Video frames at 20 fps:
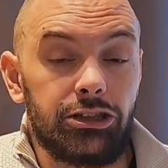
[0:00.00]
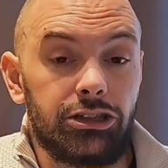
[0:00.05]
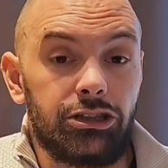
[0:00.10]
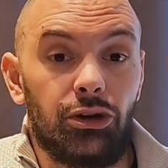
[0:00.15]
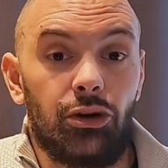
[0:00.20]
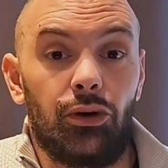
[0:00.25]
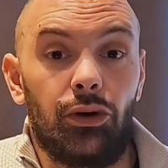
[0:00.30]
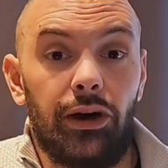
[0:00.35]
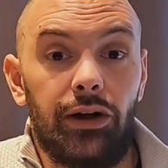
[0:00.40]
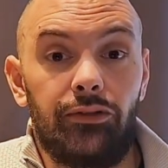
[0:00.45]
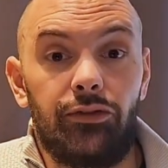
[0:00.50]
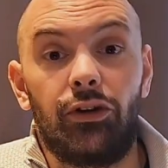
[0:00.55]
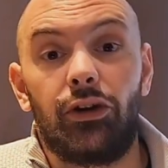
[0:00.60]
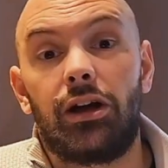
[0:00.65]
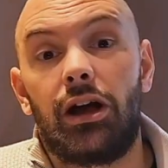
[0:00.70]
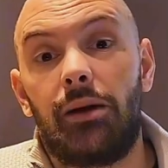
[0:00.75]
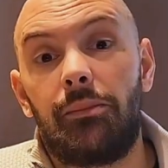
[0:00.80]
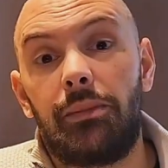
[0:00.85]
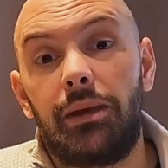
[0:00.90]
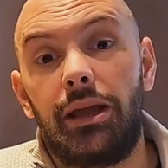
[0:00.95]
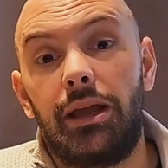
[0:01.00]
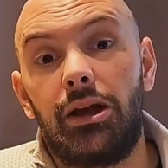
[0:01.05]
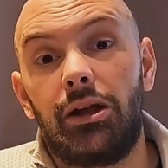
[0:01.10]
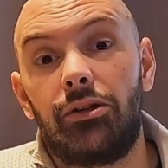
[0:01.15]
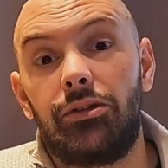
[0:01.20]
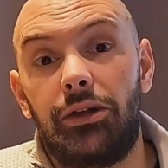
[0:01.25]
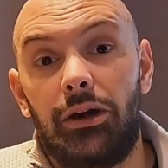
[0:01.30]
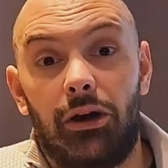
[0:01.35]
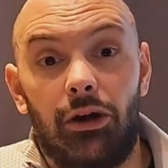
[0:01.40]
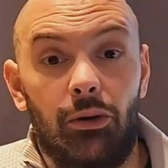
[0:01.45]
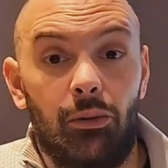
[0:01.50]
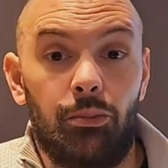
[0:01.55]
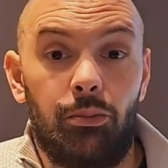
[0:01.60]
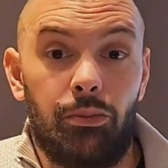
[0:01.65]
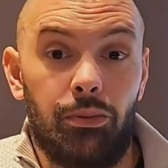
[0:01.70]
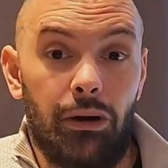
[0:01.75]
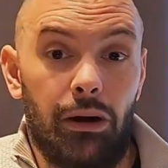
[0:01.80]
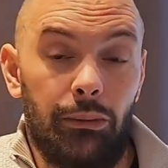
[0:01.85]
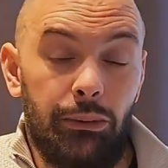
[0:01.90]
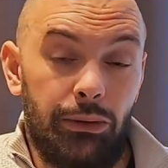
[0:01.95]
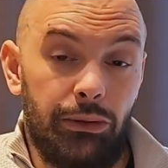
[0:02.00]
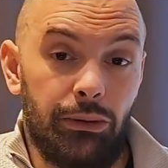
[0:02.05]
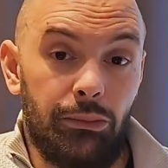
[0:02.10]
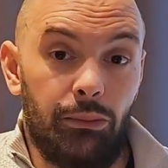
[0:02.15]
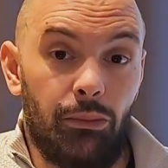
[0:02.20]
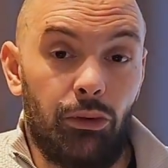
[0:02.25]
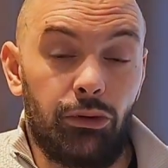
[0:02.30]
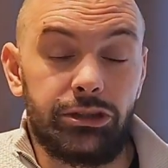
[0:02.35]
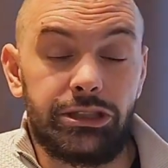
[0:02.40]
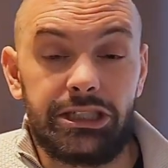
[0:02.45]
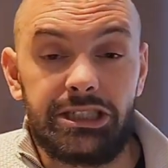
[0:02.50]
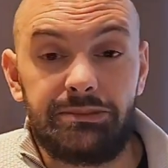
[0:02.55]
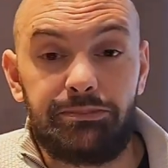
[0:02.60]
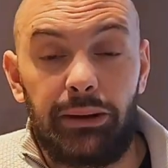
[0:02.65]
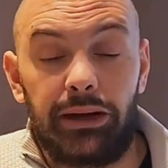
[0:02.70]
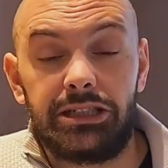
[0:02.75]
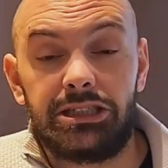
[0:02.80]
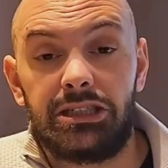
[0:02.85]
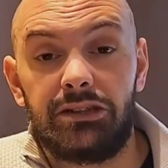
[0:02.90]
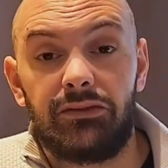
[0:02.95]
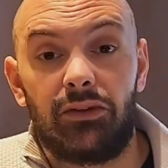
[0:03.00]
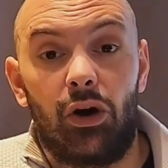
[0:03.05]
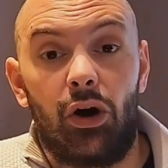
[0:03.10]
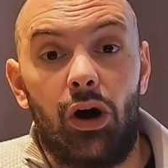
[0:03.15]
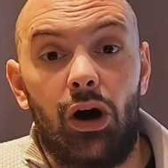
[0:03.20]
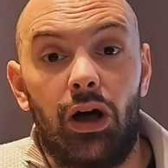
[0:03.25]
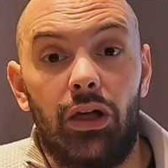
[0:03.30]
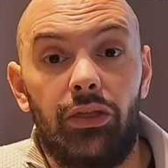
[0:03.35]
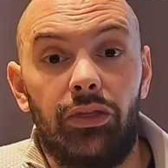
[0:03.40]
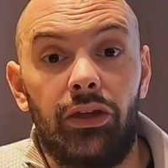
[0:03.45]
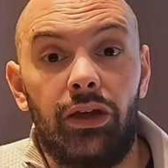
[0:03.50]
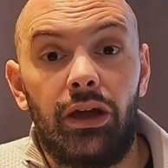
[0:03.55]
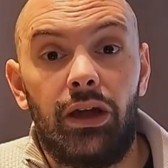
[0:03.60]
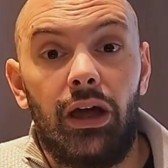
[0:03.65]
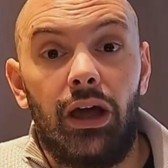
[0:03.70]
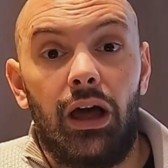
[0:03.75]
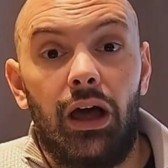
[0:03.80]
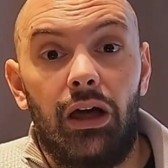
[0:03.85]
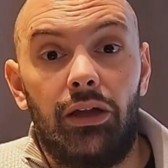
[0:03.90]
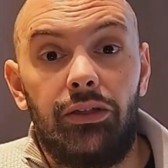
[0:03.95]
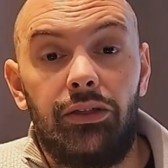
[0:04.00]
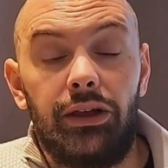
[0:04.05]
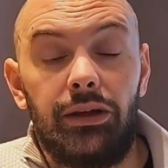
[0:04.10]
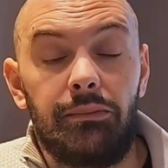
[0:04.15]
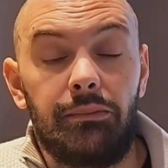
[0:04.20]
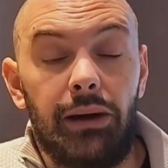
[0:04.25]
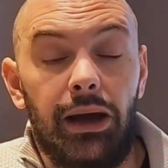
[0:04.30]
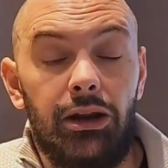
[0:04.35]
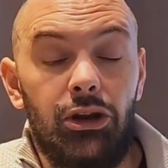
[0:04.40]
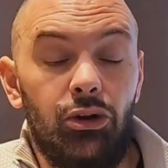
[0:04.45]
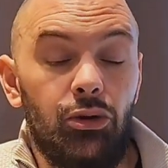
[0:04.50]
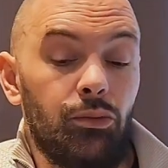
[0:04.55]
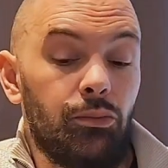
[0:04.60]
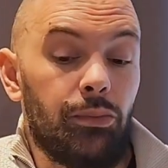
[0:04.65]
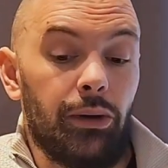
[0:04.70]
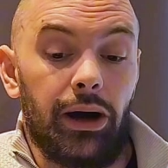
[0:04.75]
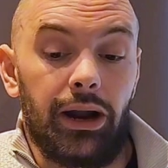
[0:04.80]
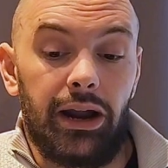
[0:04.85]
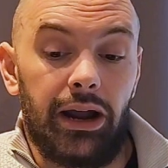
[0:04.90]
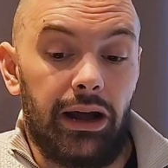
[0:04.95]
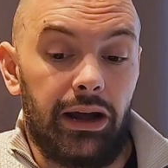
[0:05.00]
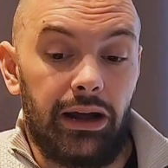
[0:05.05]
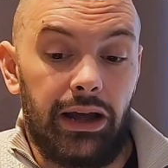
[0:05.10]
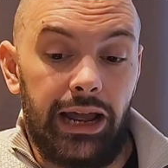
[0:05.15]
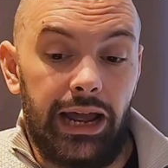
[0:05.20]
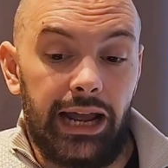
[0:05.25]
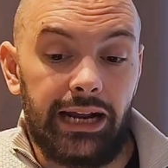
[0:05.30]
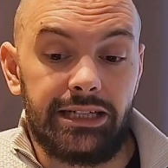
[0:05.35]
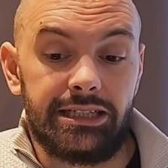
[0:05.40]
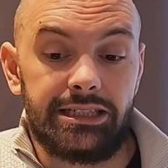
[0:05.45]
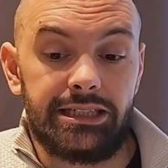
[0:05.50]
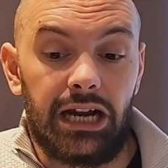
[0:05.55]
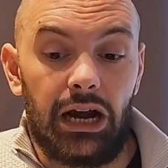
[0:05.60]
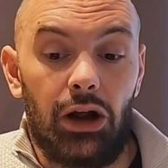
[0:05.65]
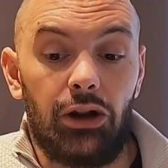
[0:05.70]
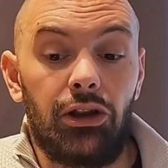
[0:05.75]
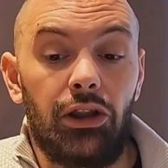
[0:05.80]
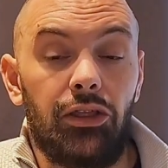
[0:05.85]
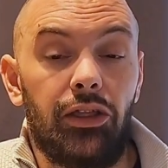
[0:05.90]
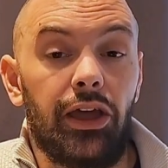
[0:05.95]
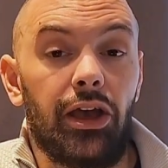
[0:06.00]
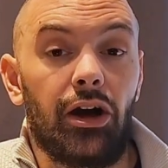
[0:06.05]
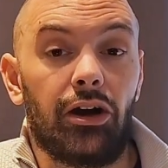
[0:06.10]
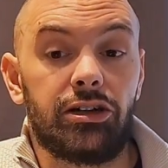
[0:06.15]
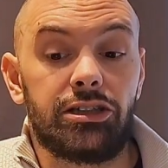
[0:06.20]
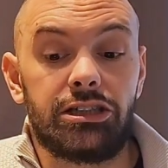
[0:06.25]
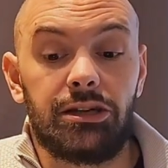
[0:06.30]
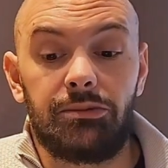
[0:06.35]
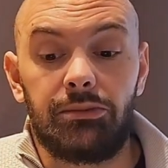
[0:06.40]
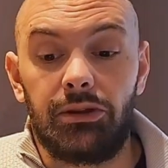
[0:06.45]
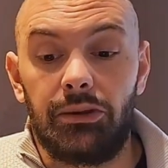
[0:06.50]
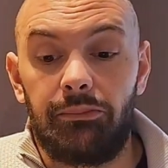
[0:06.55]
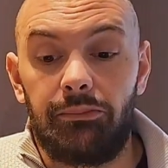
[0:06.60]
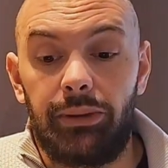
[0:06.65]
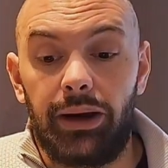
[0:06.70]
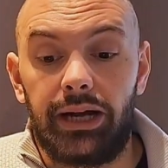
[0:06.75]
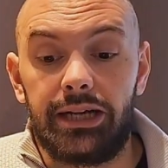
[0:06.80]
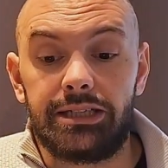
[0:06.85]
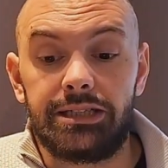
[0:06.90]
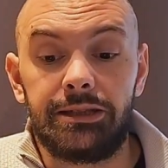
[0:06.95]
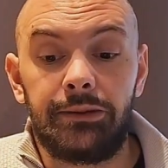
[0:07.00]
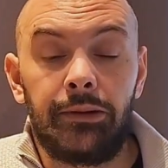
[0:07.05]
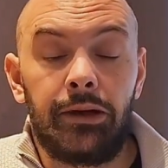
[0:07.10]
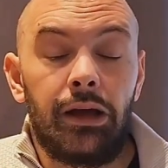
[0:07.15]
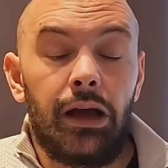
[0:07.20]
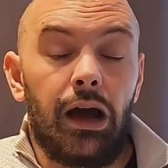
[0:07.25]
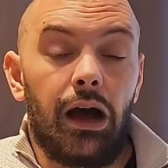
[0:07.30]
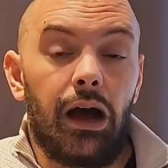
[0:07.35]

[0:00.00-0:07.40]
So if you're coming here, they are probably the most expensive on the menu, but hands down, they are some of the best.